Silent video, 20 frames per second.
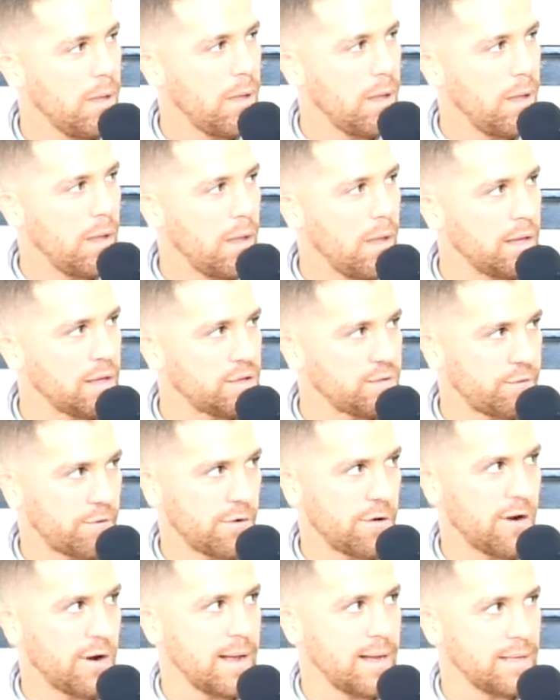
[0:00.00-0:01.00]
as
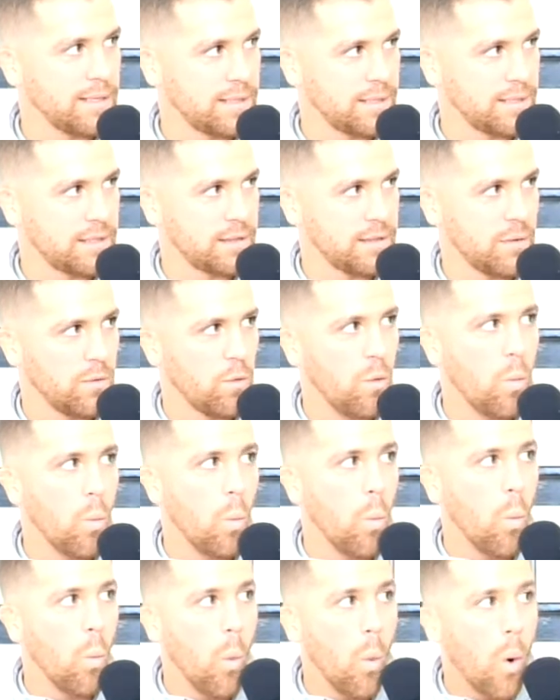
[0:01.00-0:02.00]
far as
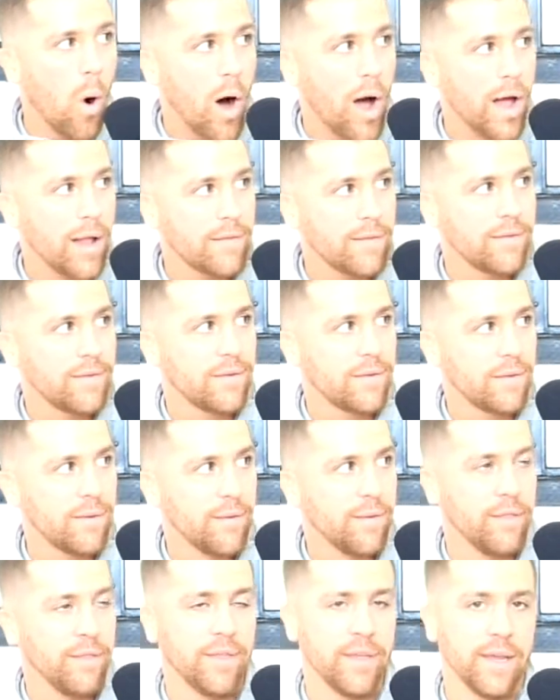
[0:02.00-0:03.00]
what
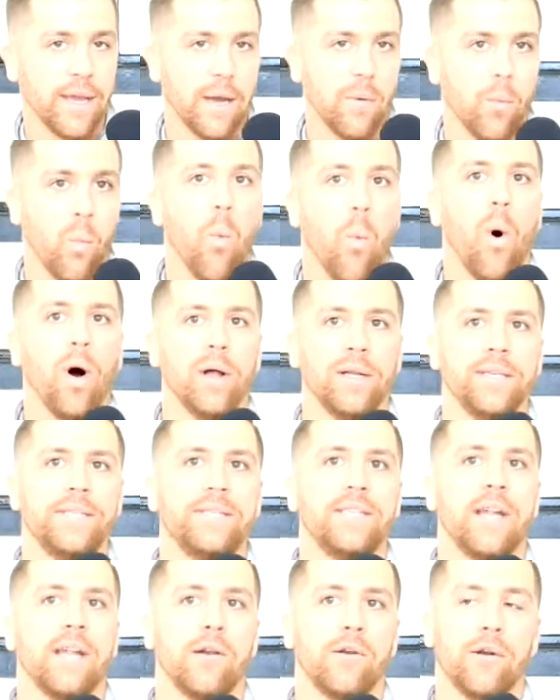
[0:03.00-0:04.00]
the One
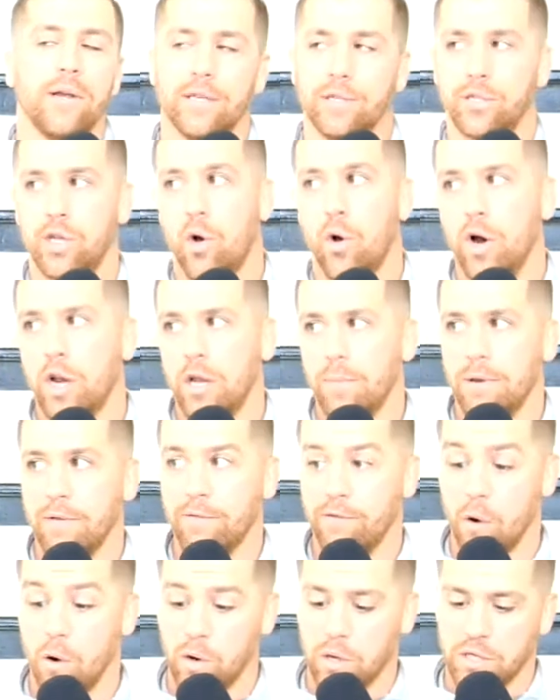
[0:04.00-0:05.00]
Center is going to
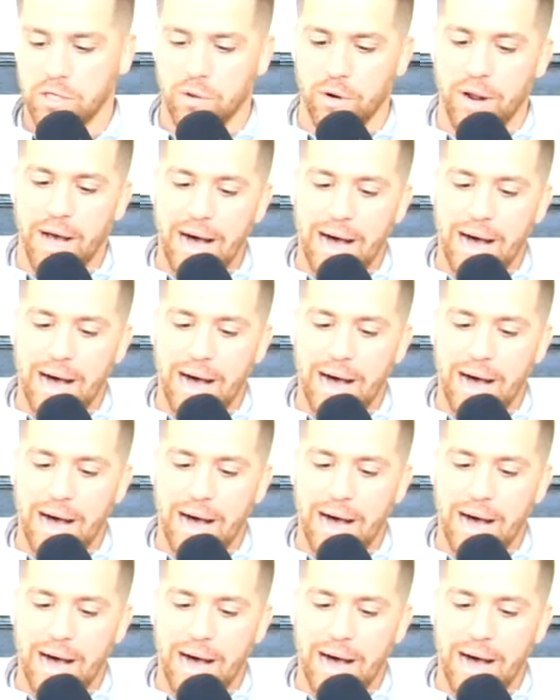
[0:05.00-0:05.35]
be focused on,